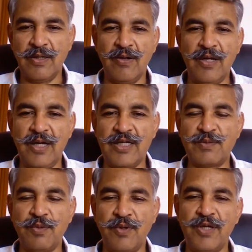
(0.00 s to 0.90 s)
oil
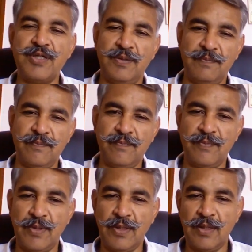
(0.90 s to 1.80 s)
exploration.
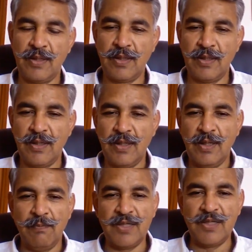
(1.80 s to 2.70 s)

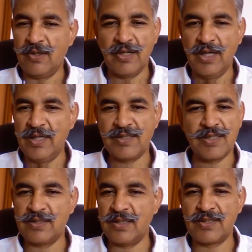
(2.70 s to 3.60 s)
But the organized
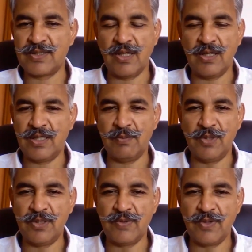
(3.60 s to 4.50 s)
sector is not able to